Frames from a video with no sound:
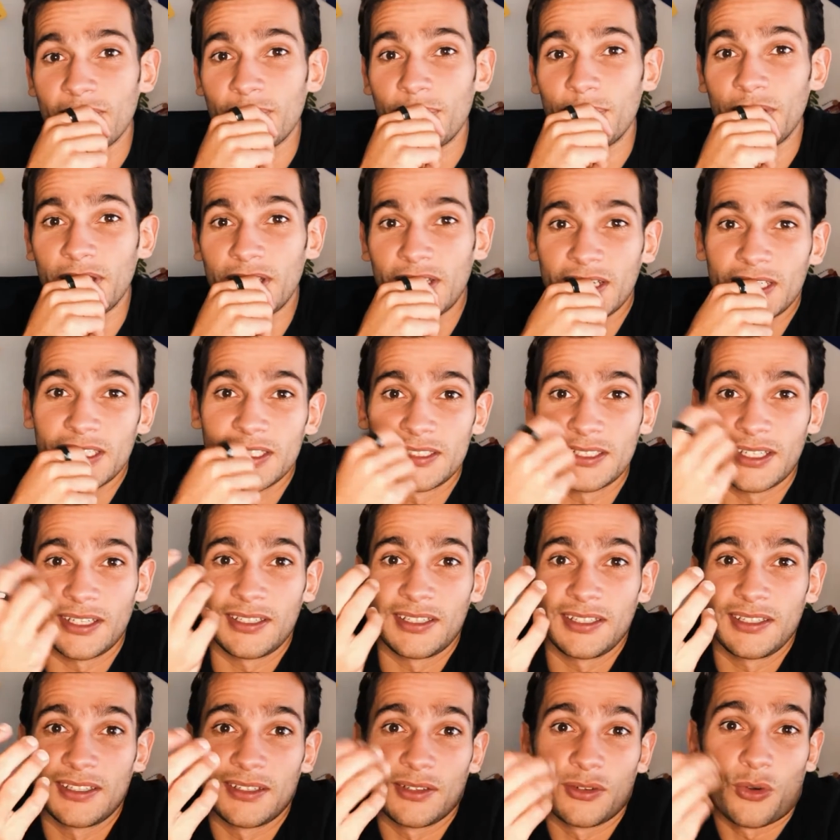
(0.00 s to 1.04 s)
because I
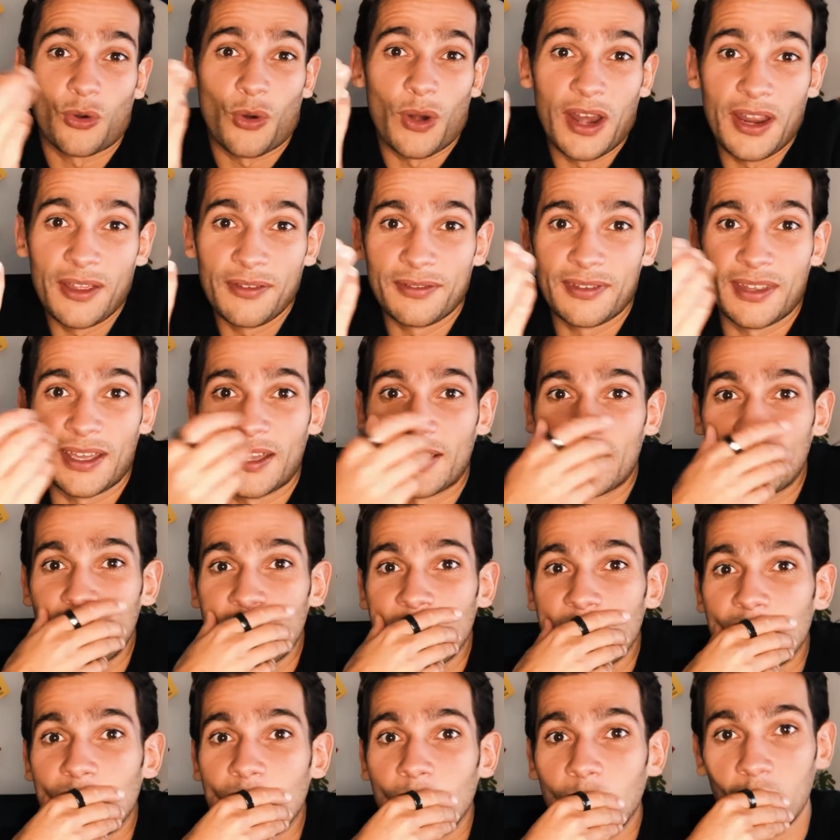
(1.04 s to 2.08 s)
didn't crave that.
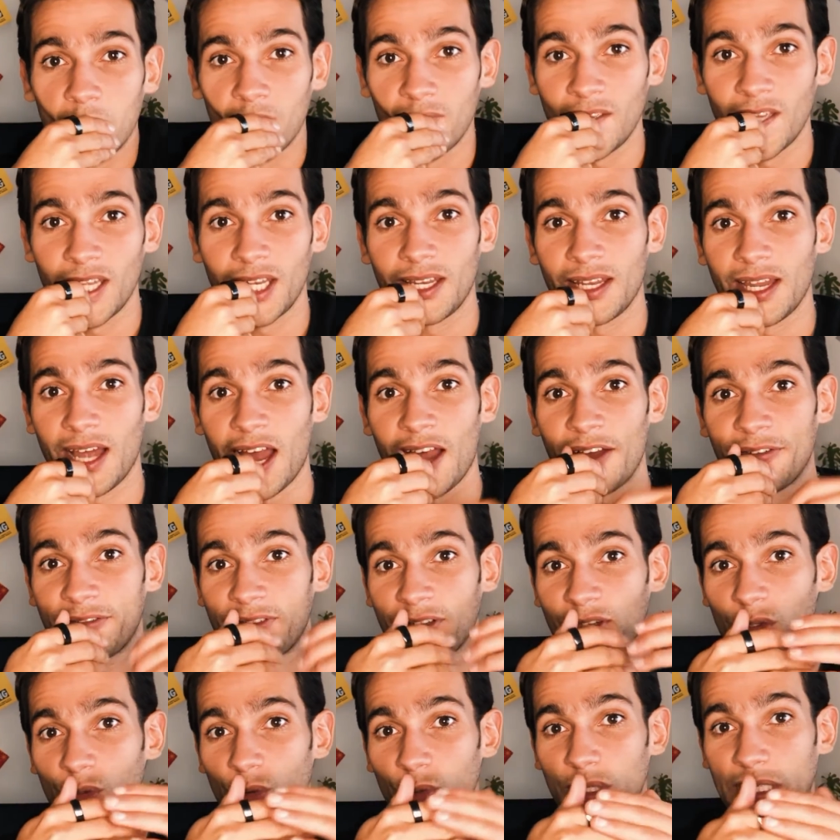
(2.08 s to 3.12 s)
But then after
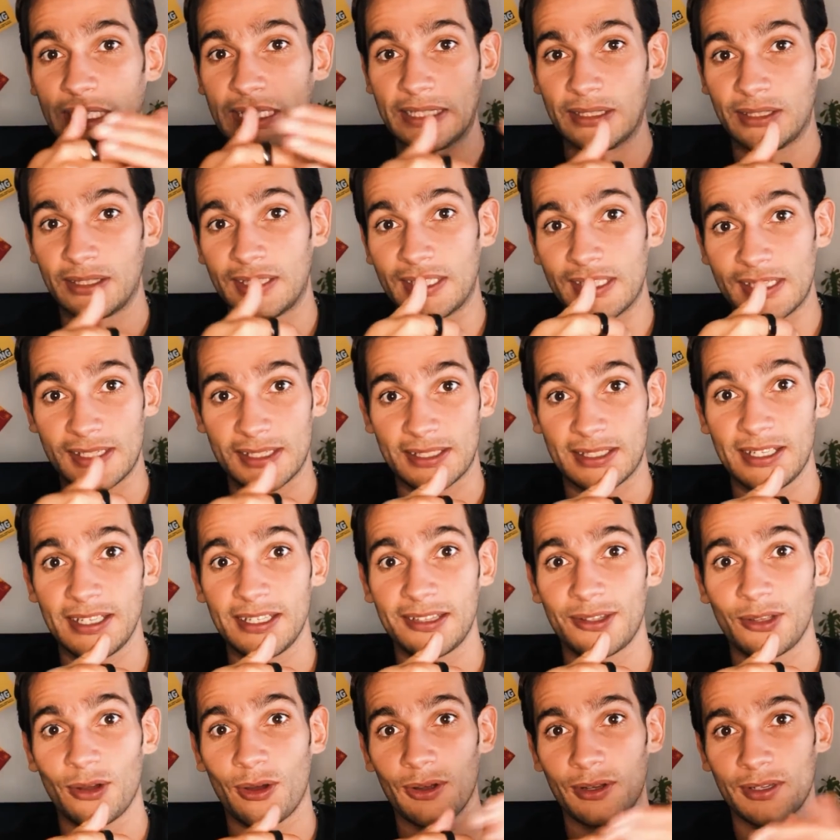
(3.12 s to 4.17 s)
doing this
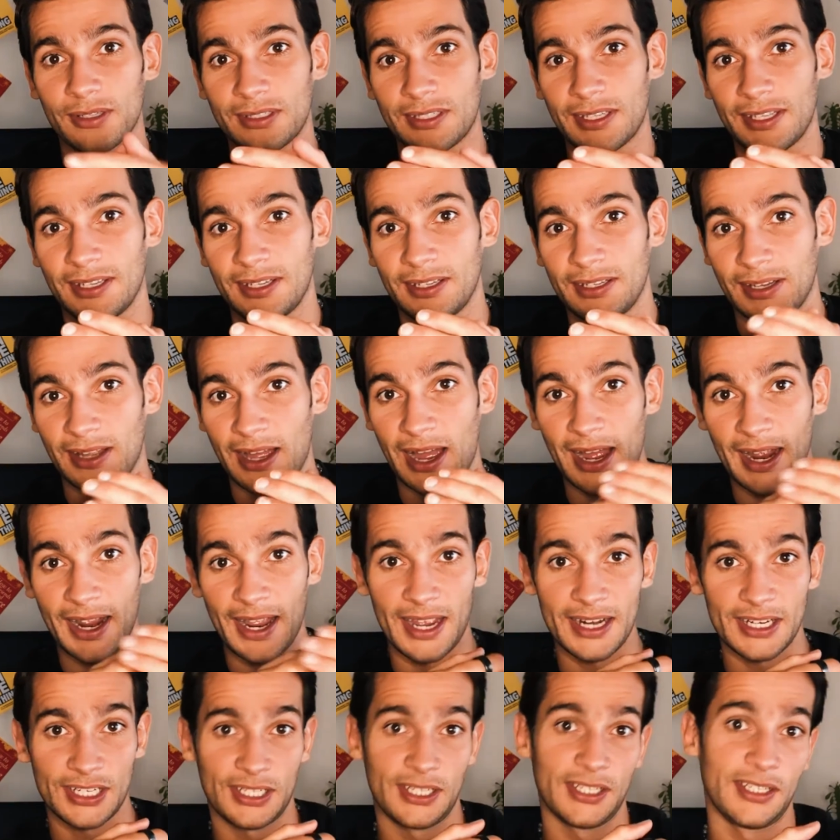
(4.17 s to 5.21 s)
detox, and I
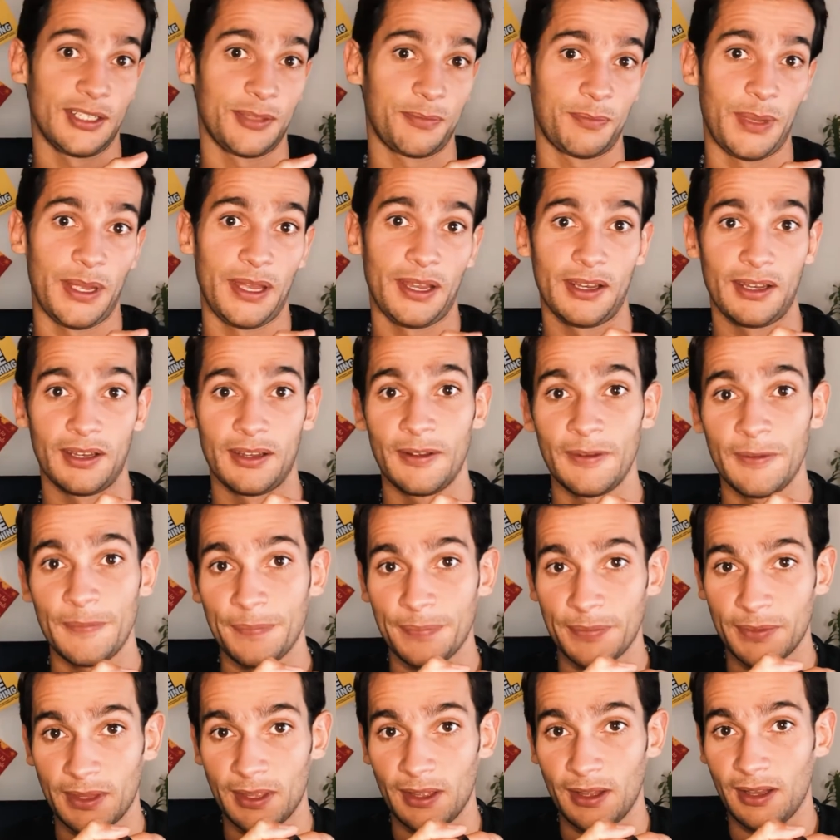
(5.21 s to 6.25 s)
actually spent
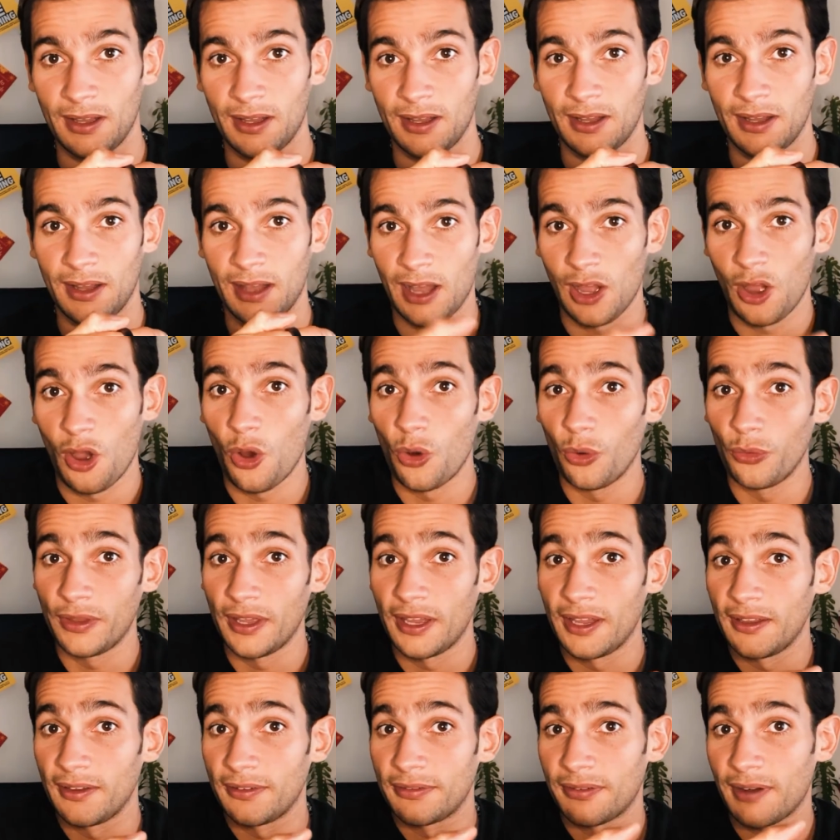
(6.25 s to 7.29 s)
a whole
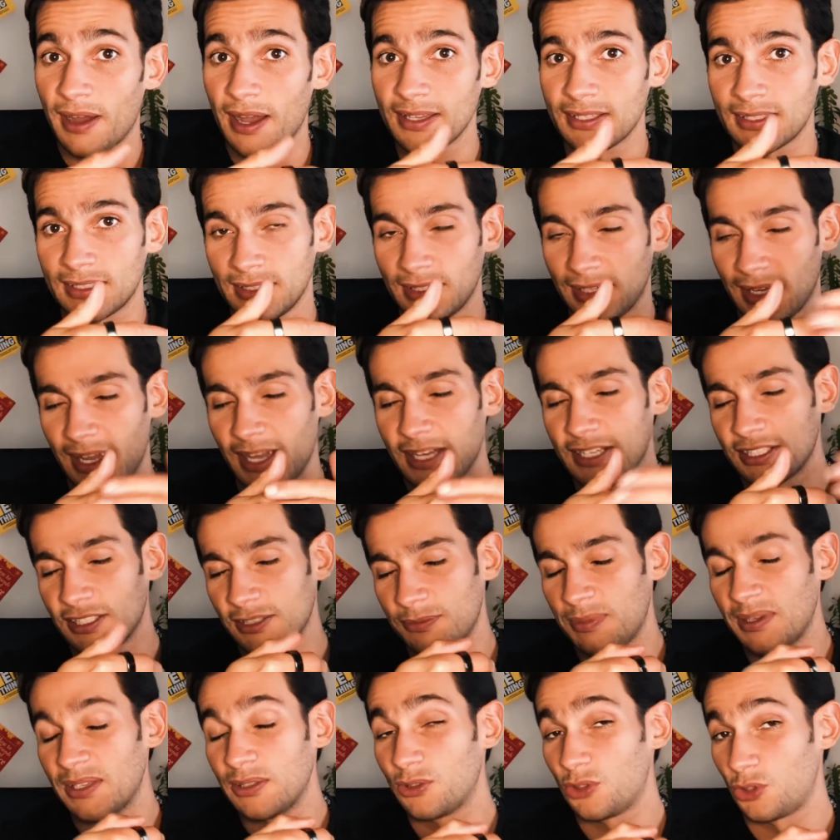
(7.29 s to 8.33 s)
day fasting. I actually
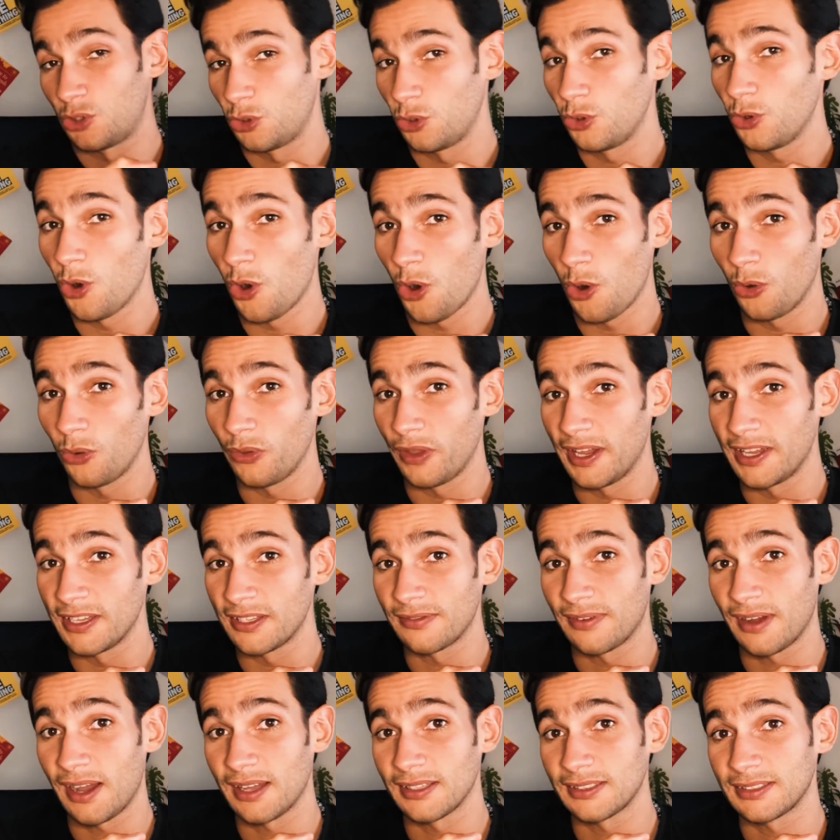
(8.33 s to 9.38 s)
spent 2 whole days
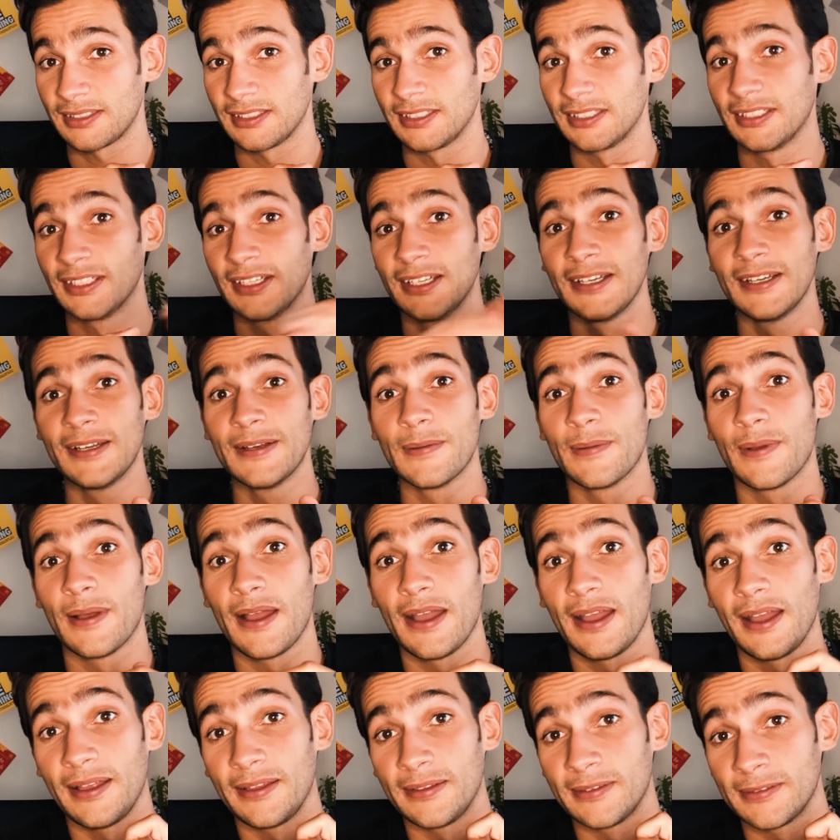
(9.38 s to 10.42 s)
fasting,
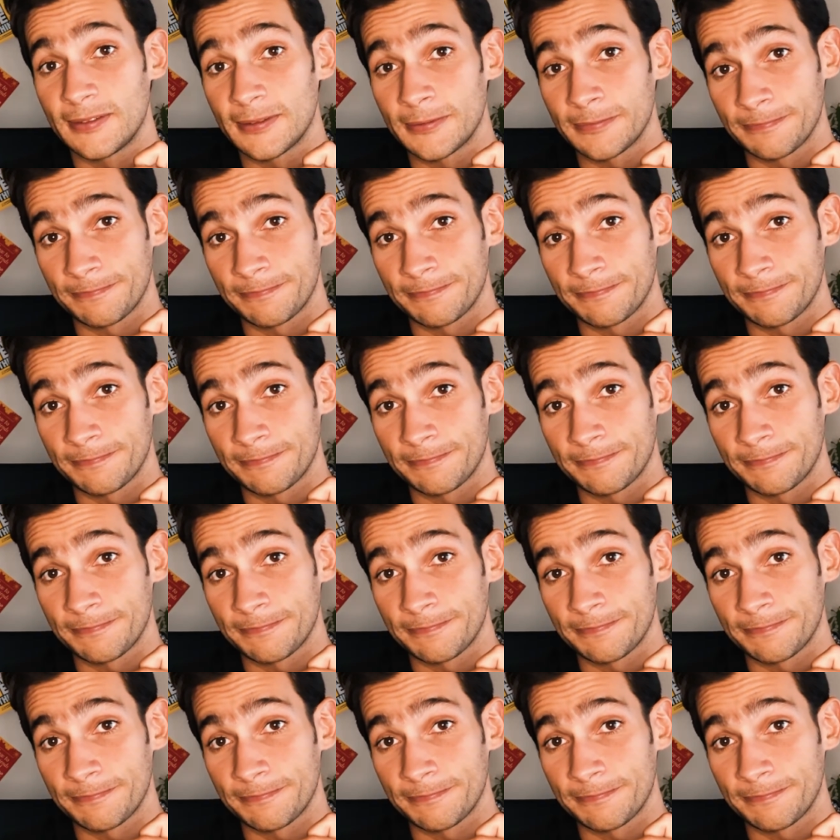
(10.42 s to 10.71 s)
and